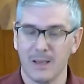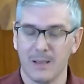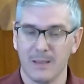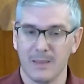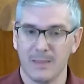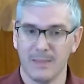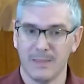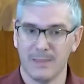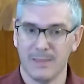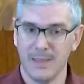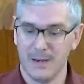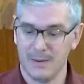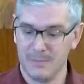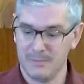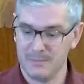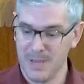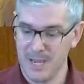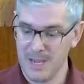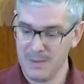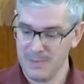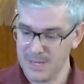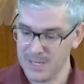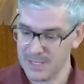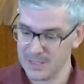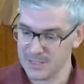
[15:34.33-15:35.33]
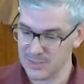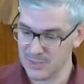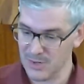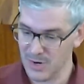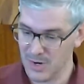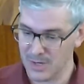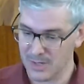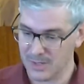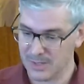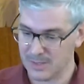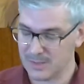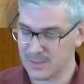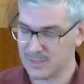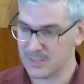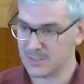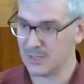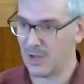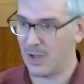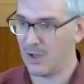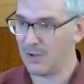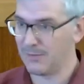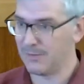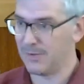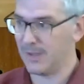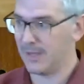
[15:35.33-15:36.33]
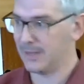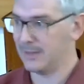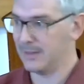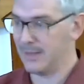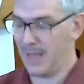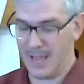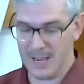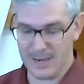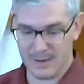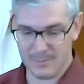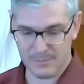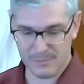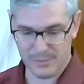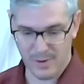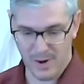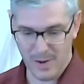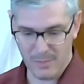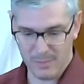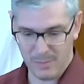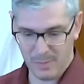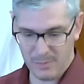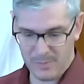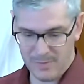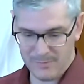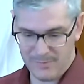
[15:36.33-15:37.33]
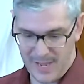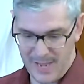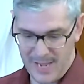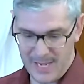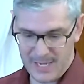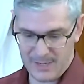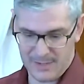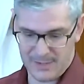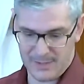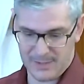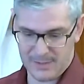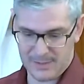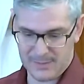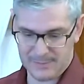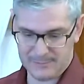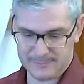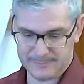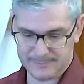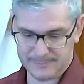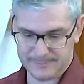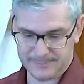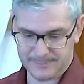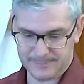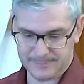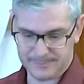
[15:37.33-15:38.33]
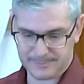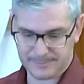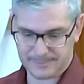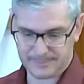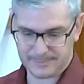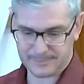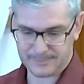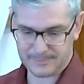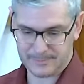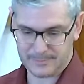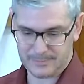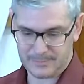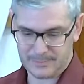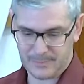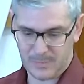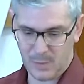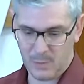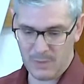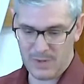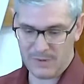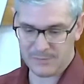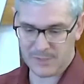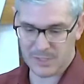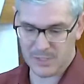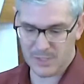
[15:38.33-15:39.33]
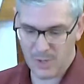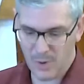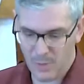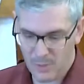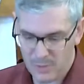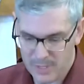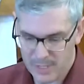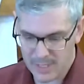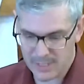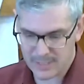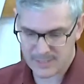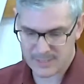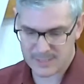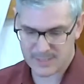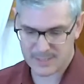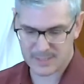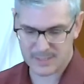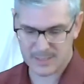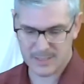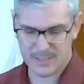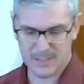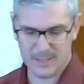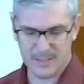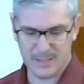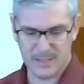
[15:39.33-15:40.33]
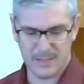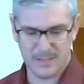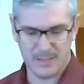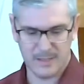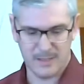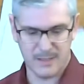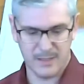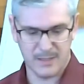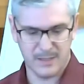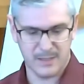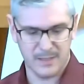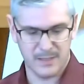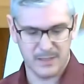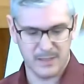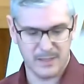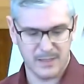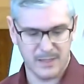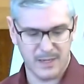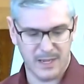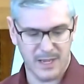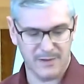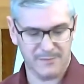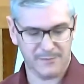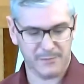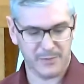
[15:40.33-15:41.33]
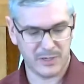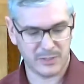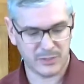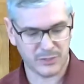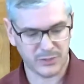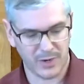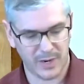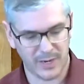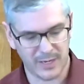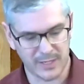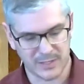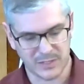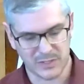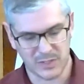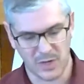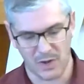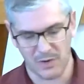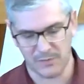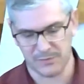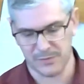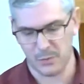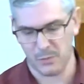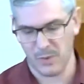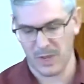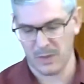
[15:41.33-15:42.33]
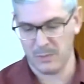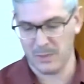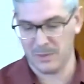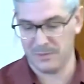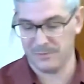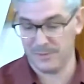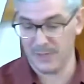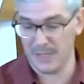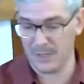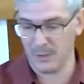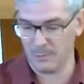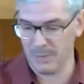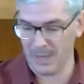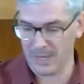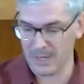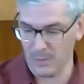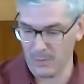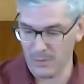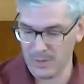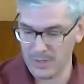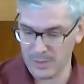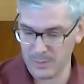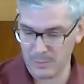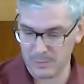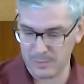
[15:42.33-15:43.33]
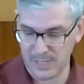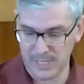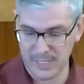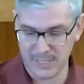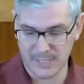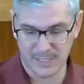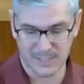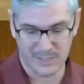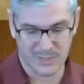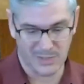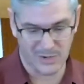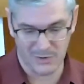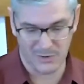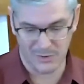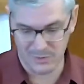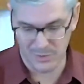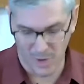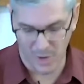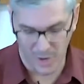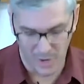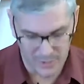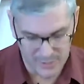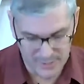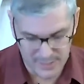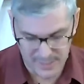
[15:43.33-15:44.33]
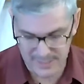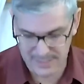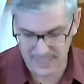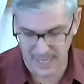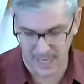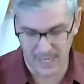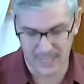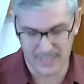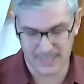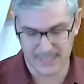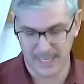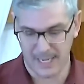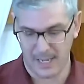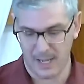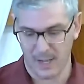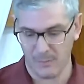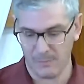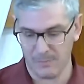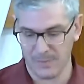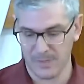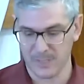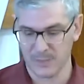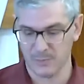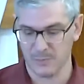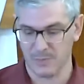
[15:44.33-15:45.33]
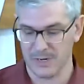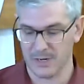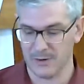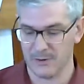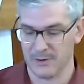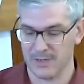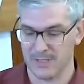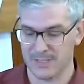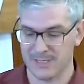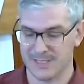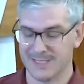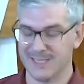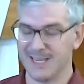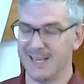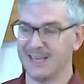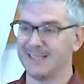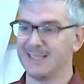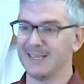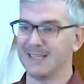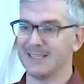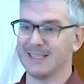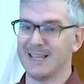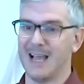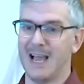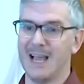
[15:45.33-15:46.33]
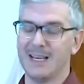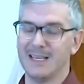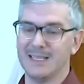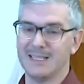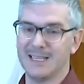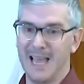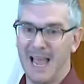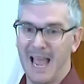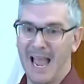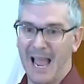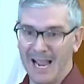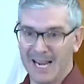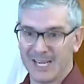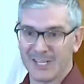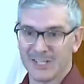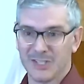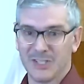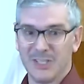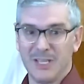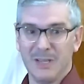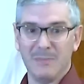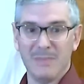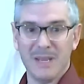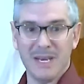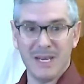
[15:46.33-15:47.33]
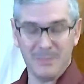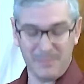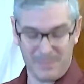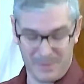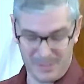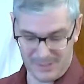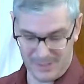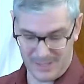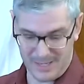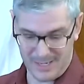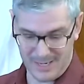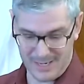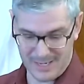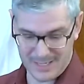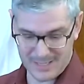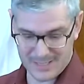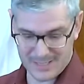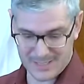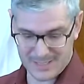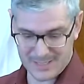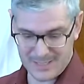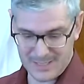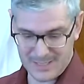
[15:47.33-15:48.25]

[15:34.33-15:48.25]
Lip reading: then maybe it's not solving that problem of anger. We have to notice. If we're trying to solve the way we feel by going to the places that are not designed to help us, but are instead designed to actually manipulate us,